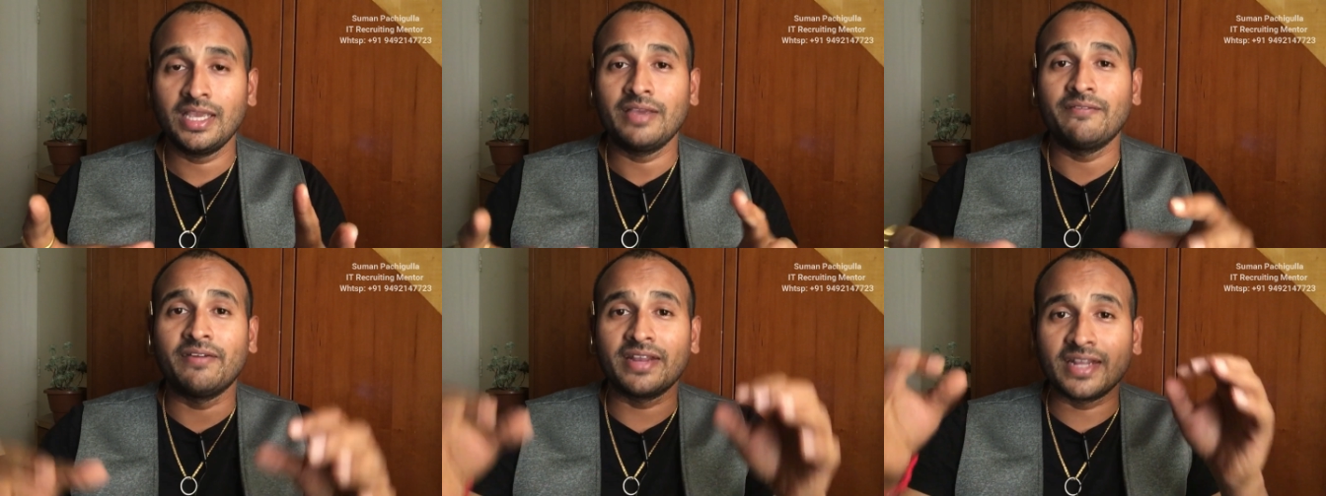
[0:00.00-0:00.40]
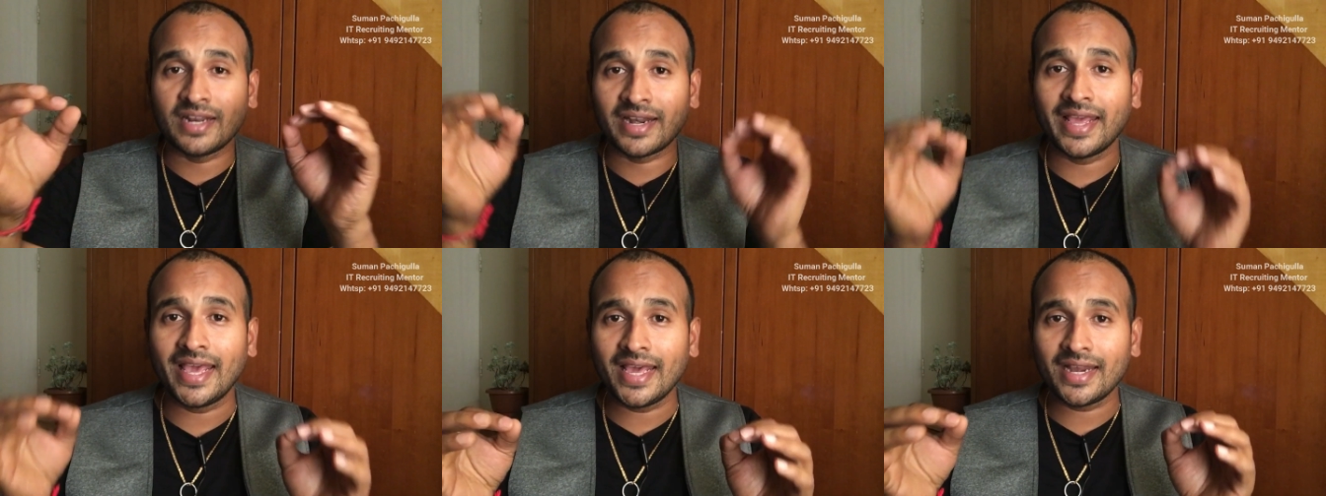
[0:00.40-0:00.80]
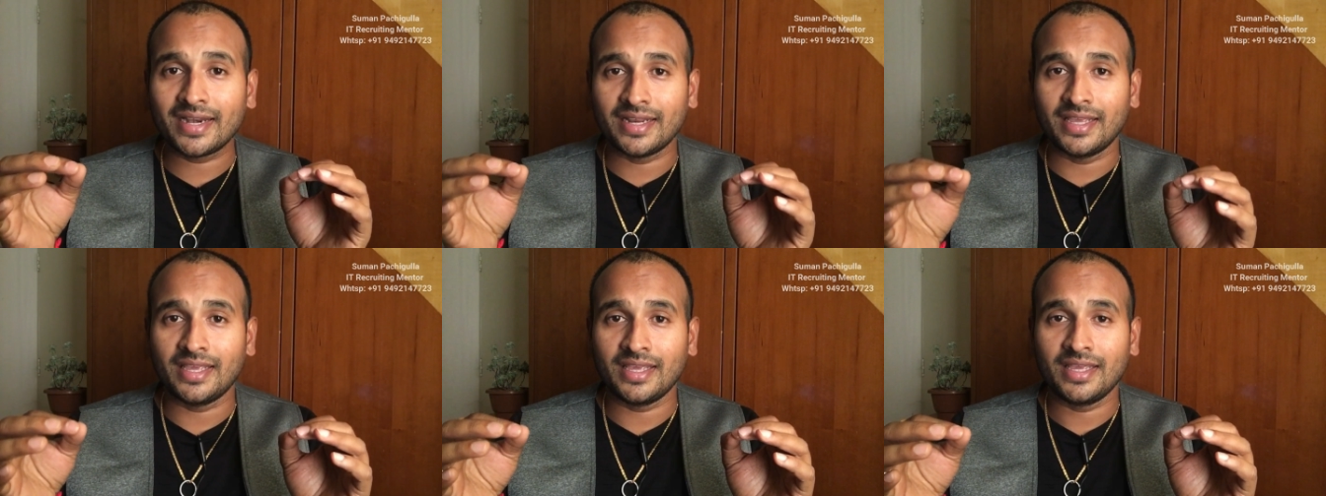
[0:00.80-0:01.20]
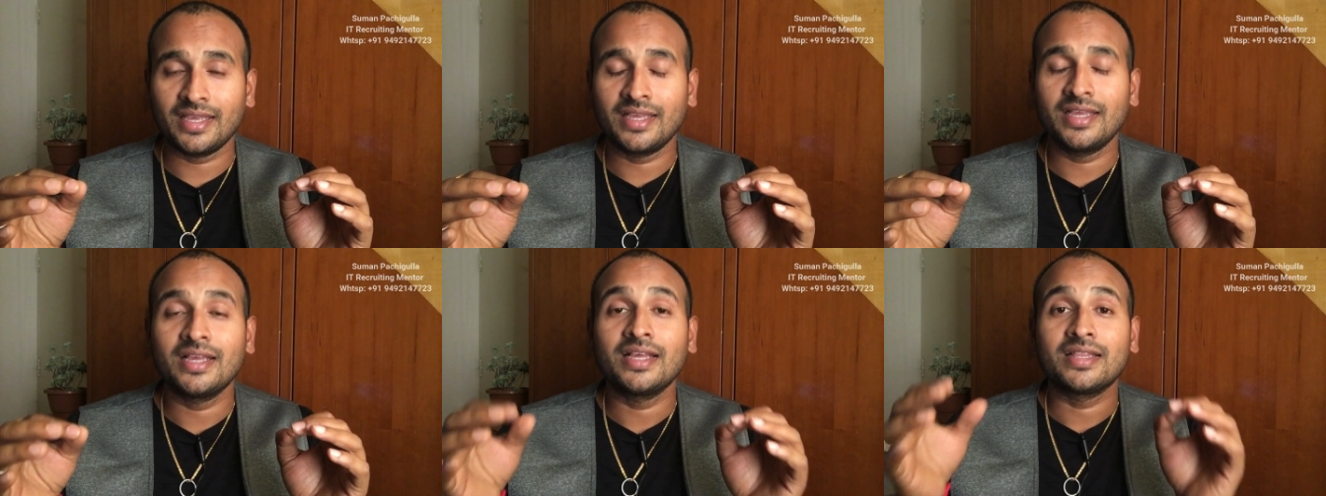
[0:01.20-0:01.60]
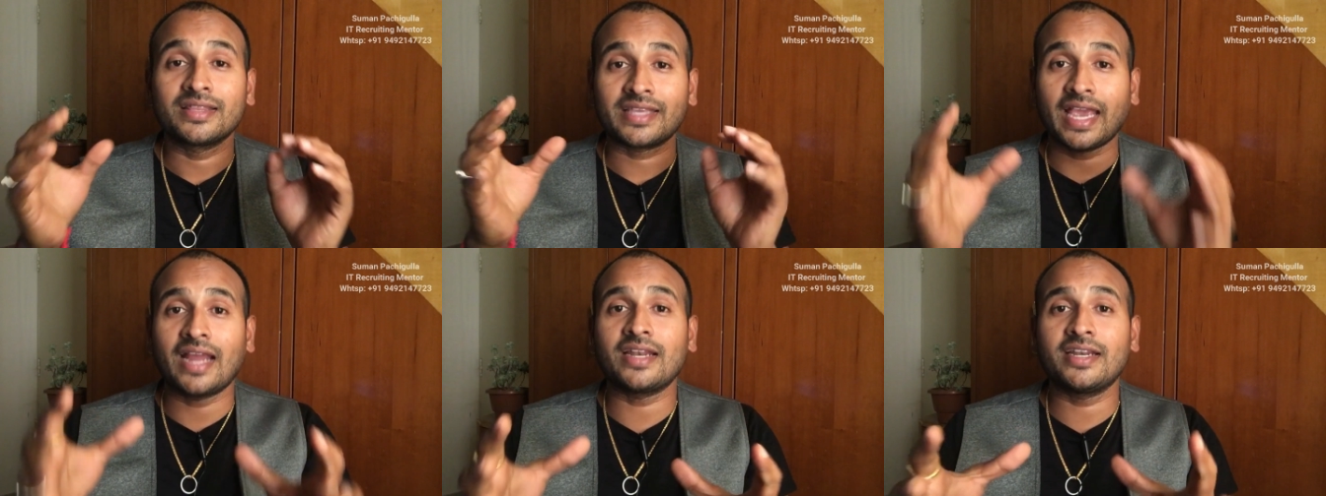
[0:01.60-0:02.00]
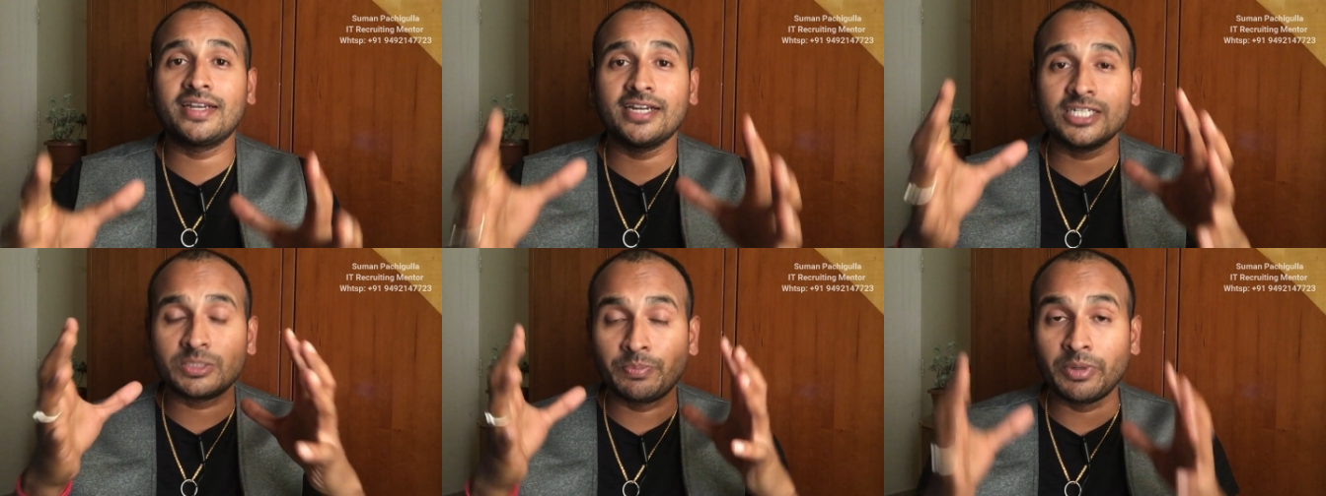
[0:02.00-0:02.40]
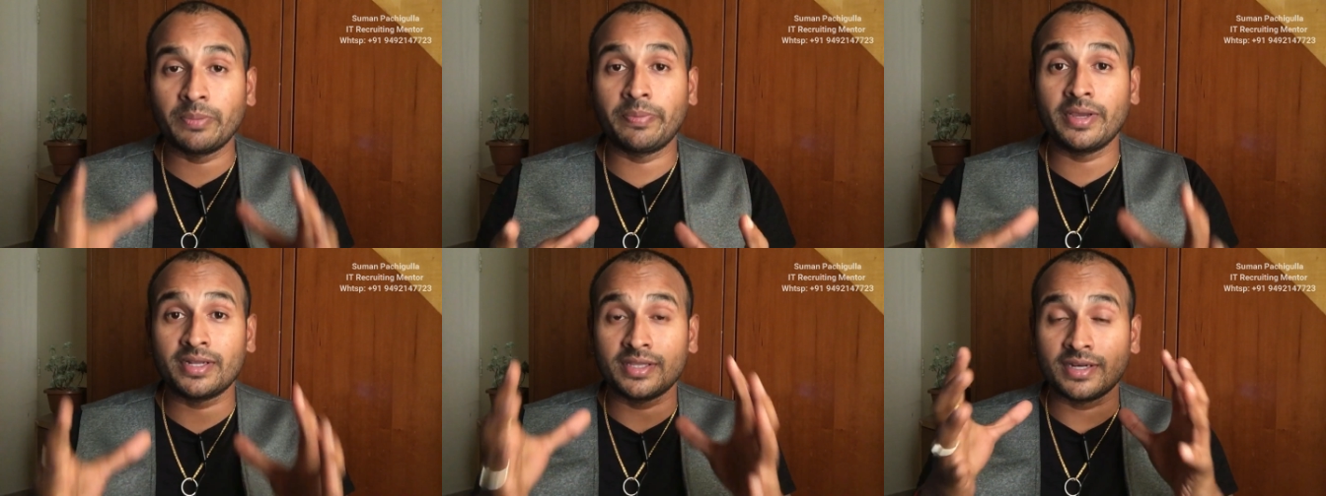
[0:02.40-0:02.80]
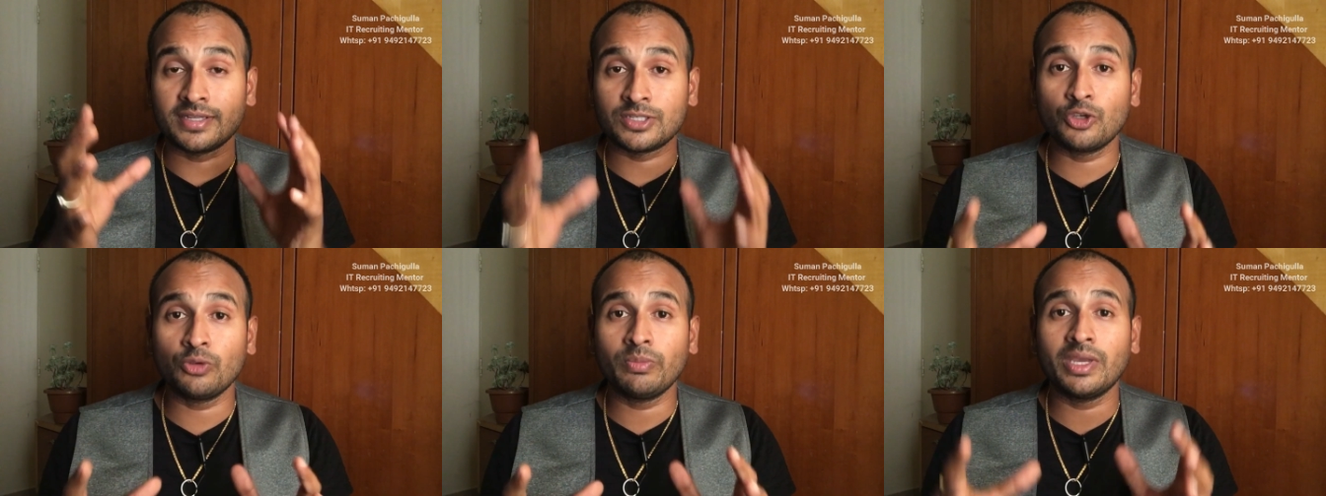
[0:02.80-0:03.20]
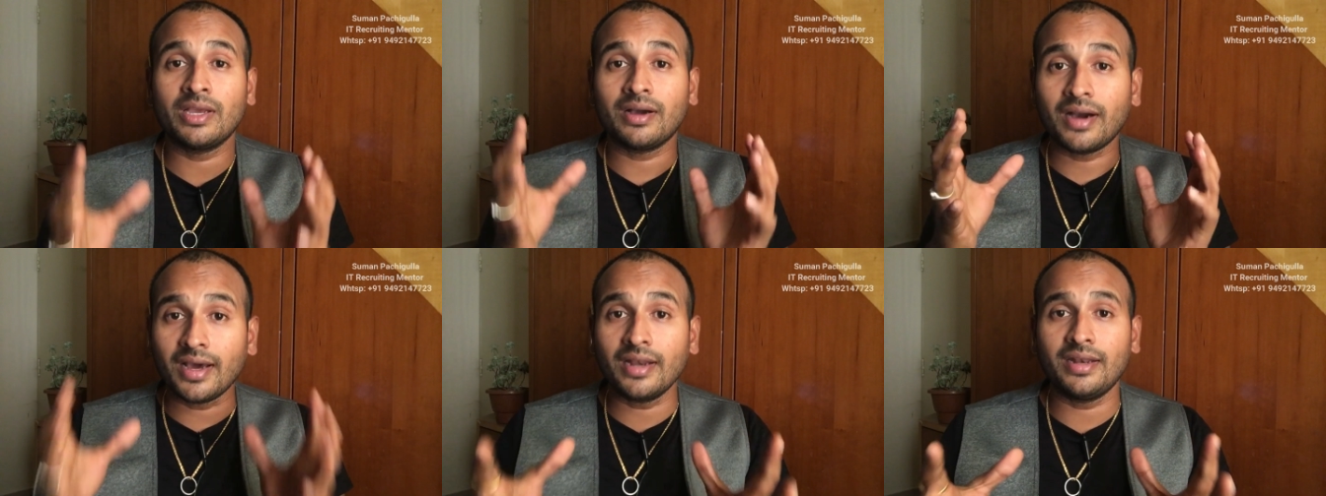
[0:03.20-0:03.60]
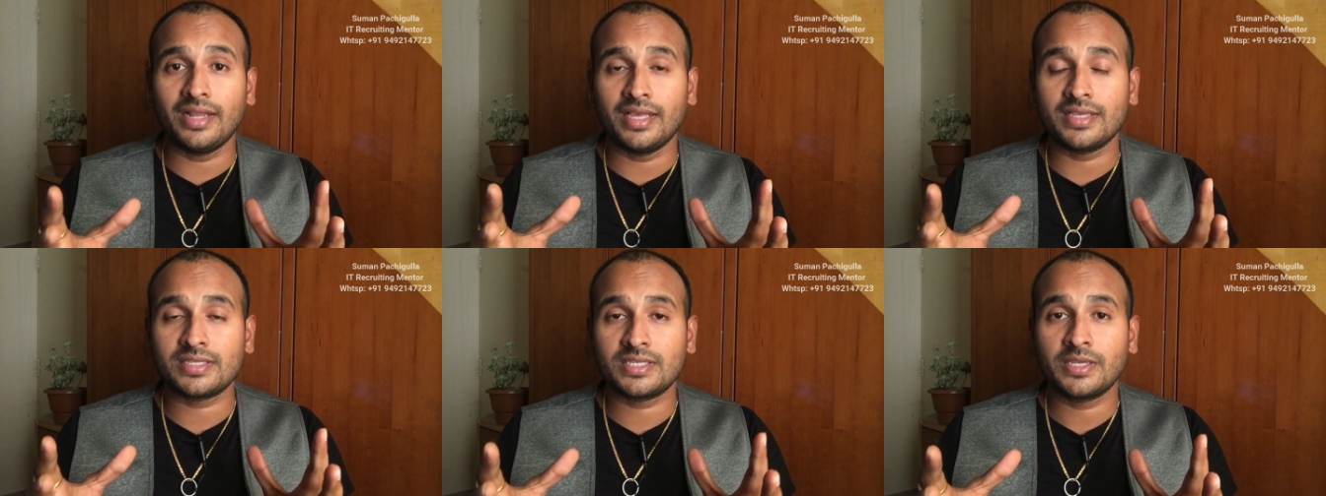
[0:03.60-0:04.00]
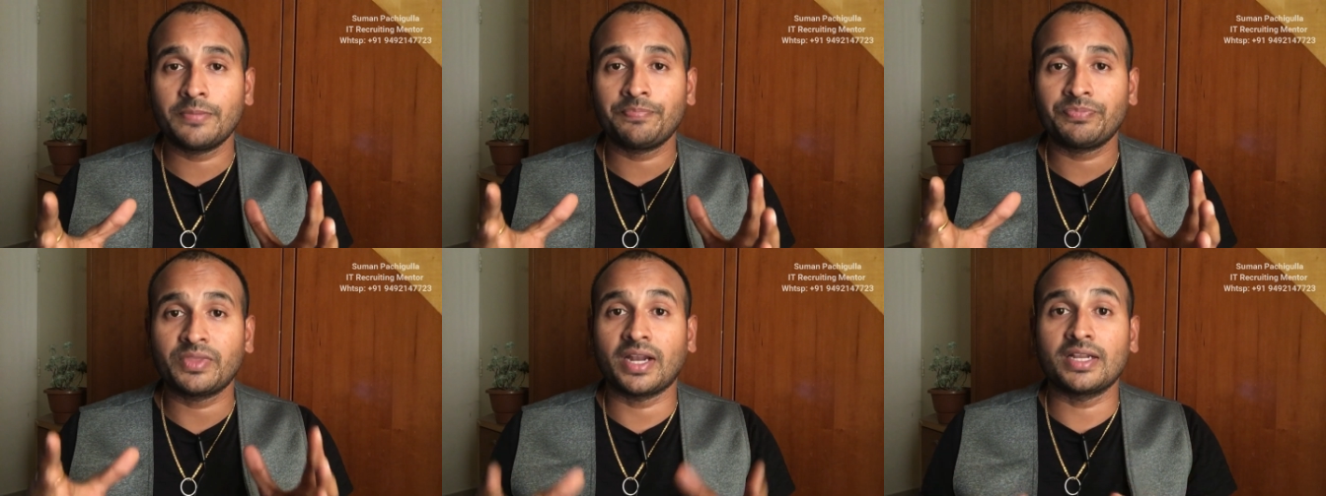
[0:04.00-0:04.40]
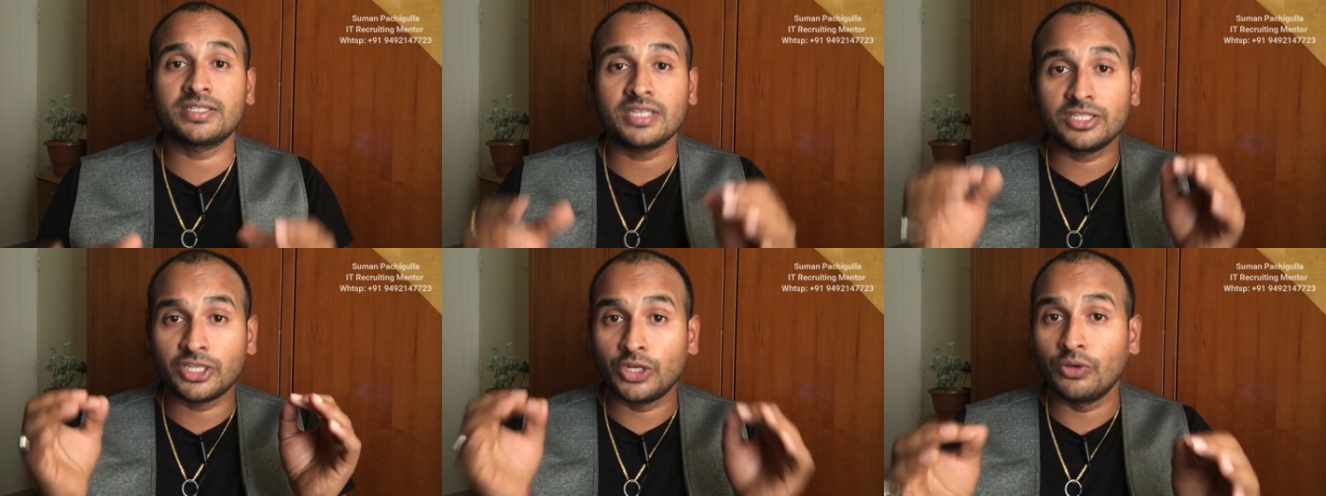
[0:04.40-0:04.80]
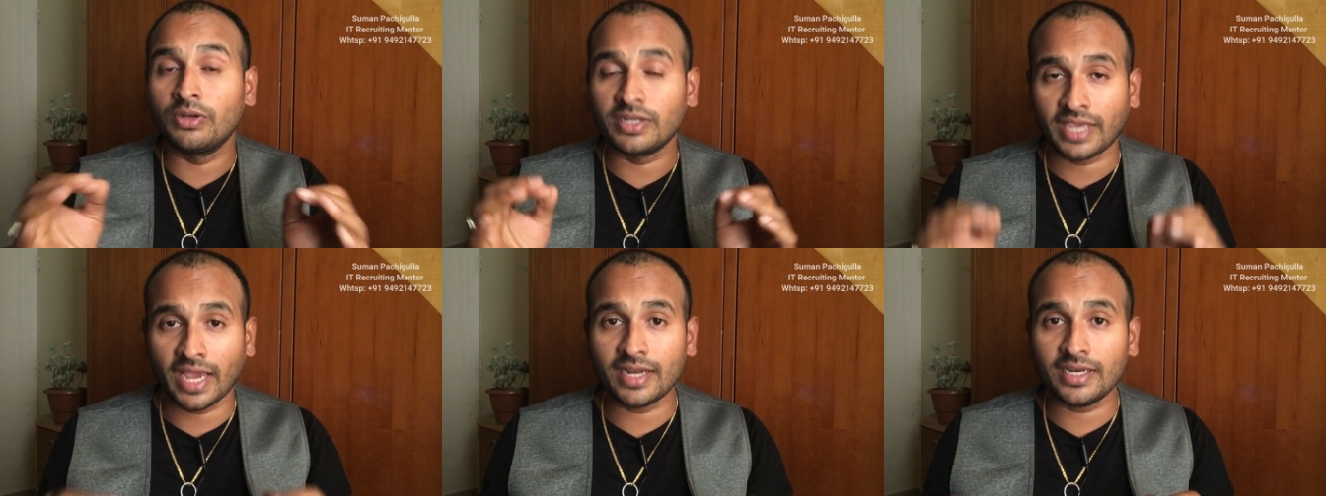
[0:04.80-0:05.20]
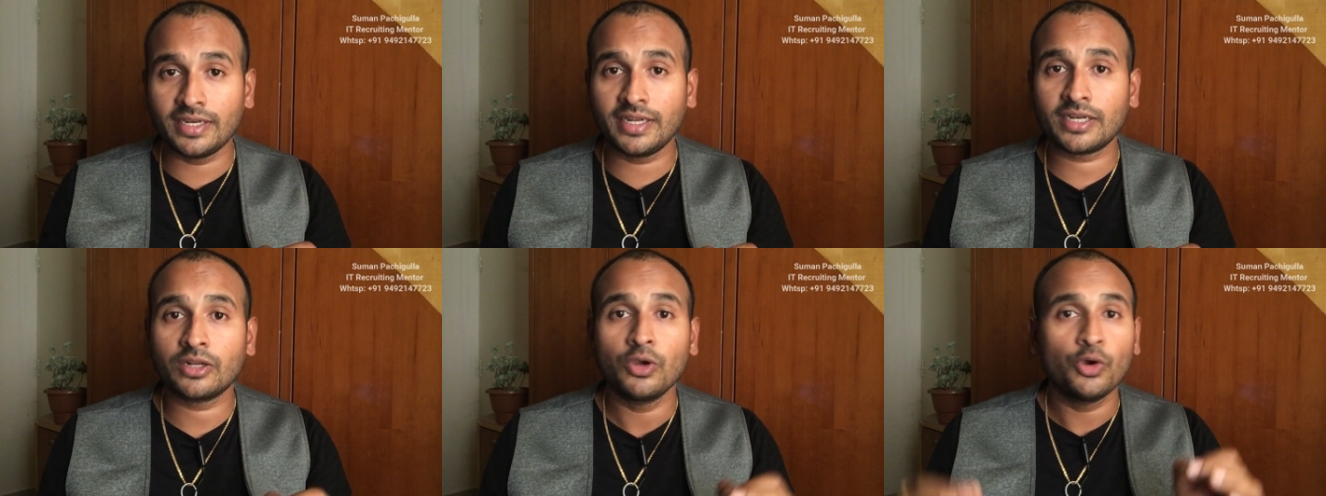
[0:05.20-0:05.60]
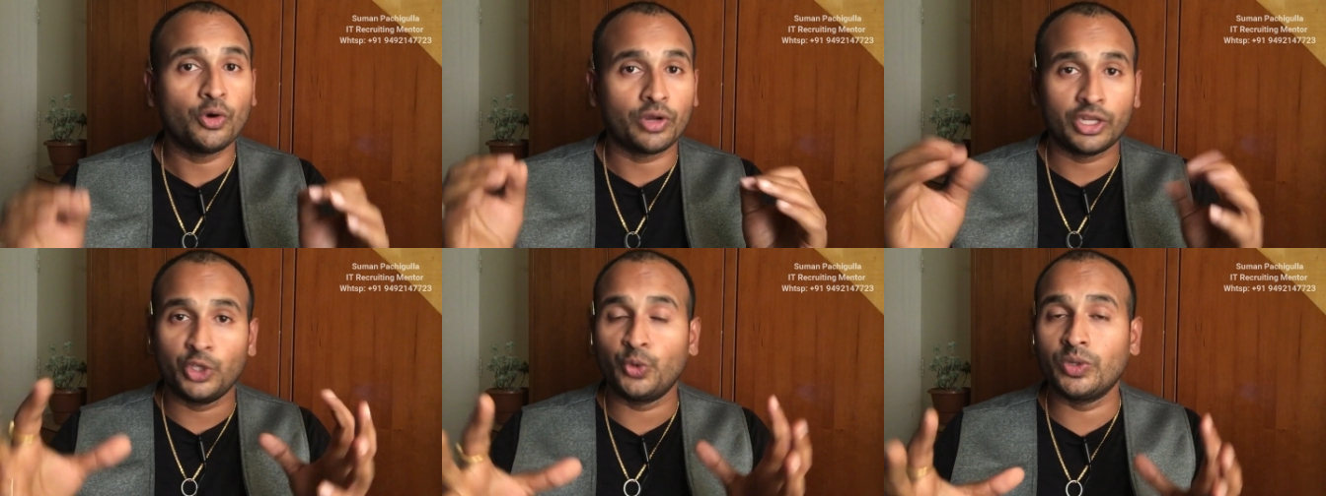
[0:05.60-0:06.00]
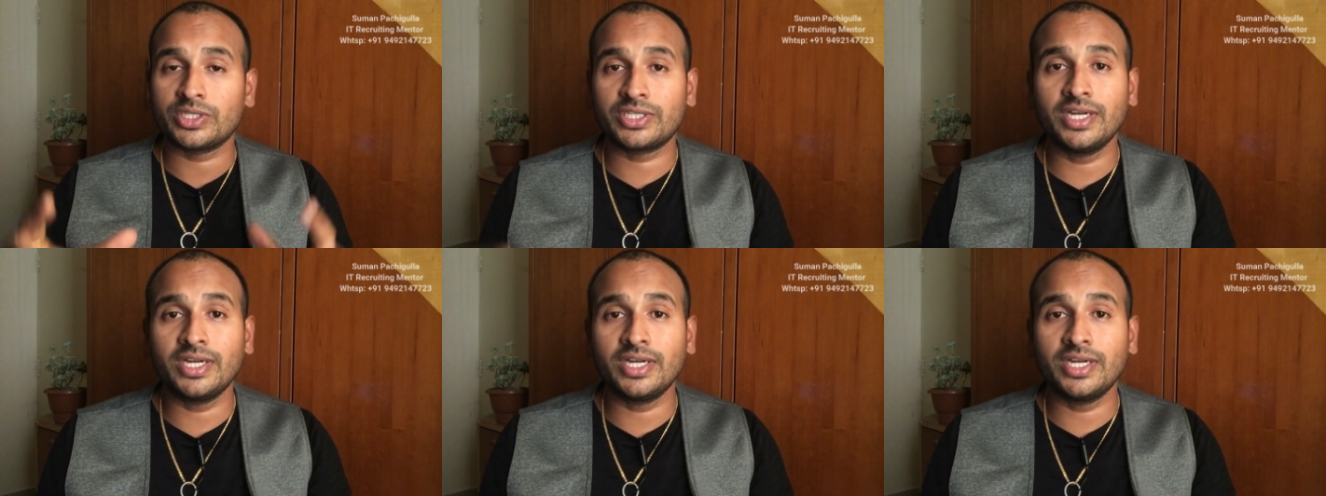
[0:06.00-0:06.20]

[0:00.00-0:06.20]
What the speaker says: Very rarely candidates prepare the resume unless that is a genuine candidate or a US